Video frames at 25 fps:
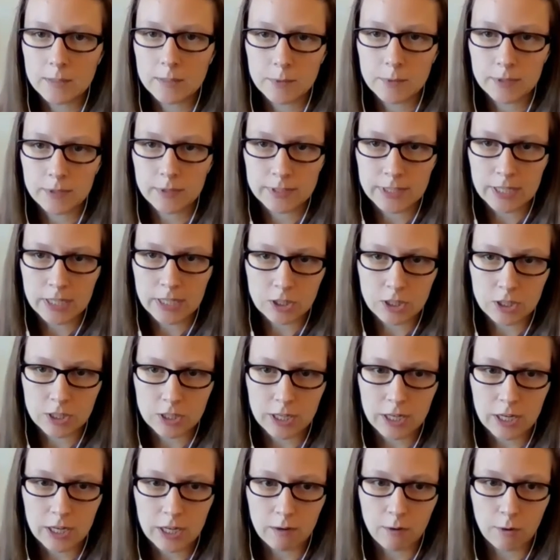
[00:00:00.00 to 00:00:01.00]
By
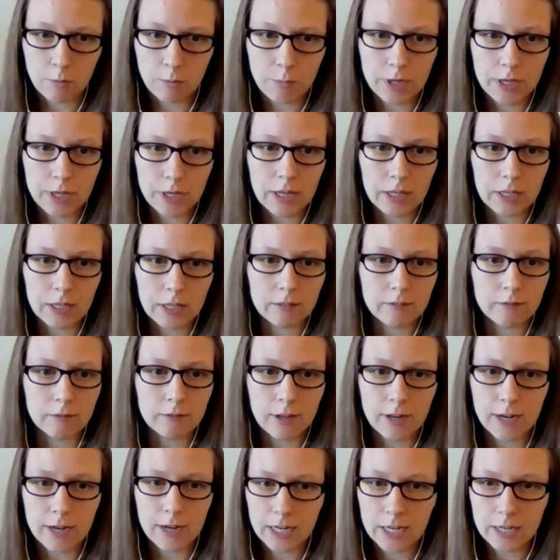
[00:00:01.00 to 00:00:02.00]
hospitalization here, we're
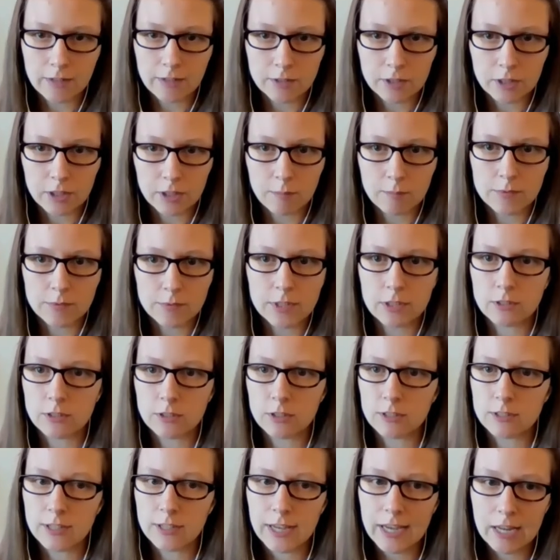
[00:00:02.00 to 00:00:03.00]
meaning a variety of
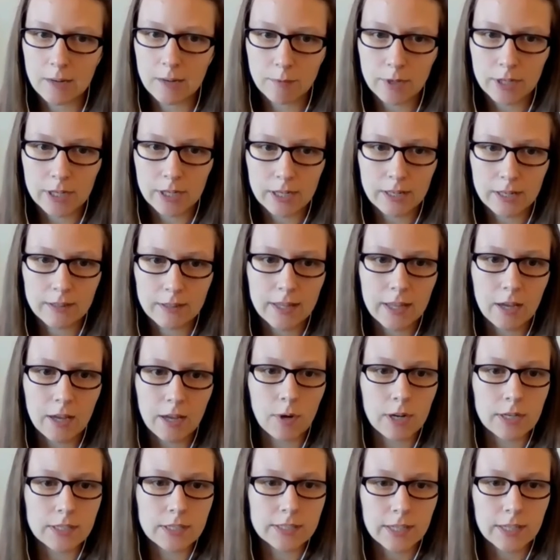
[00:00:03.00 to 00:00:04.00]
terms such as
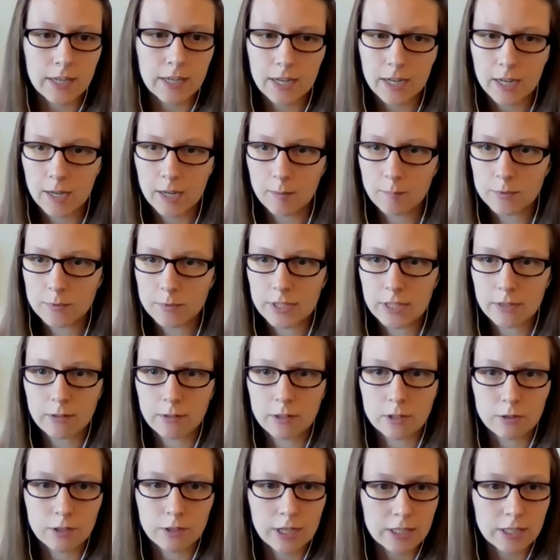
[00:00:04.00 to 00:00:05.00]
admitted, they went to
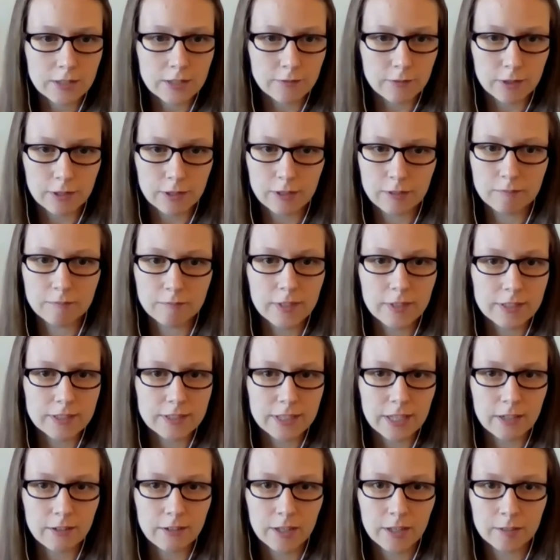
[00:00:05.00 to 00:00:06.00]
OBS, they were
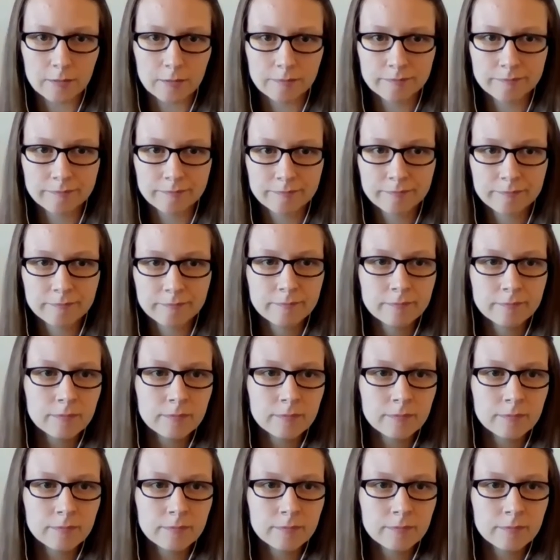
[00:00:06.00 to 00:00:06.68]
transferred, etc.